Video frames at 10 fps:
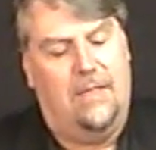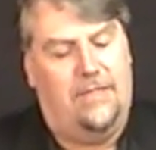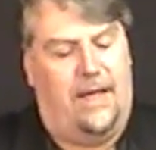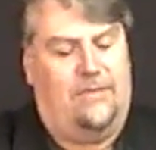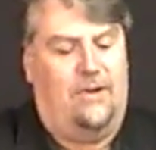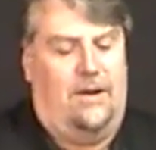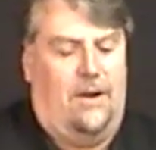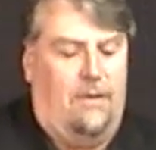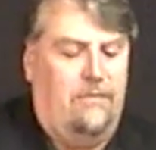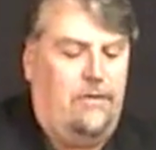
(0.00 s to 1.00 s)
They turn
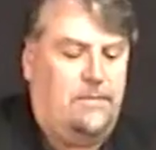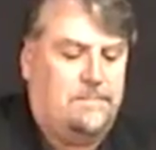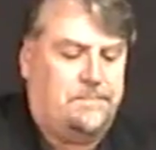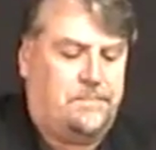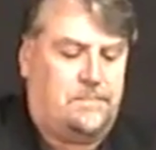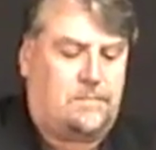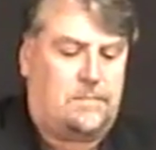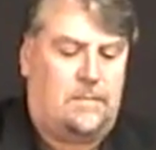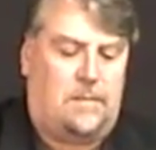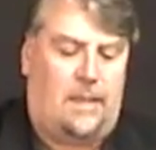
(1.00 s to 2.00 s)
it over,
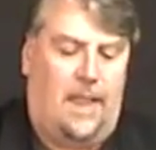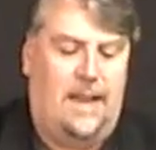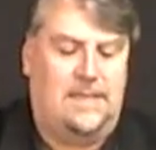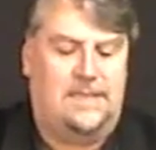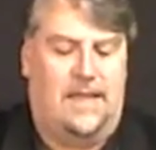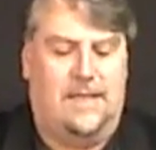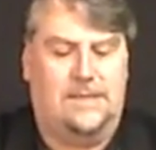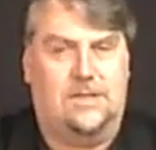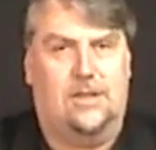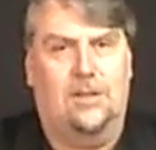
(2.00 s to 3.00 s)
and it
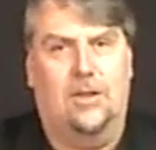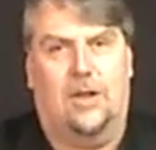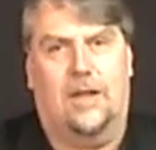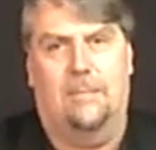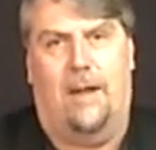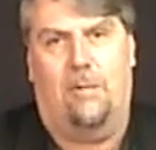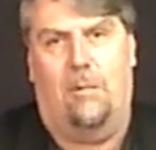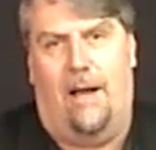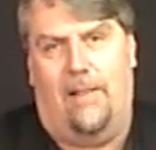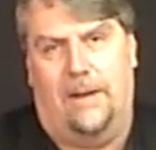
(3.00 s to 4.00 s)
says, look in my
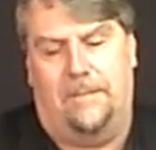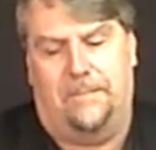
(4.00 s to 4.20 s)
wallet.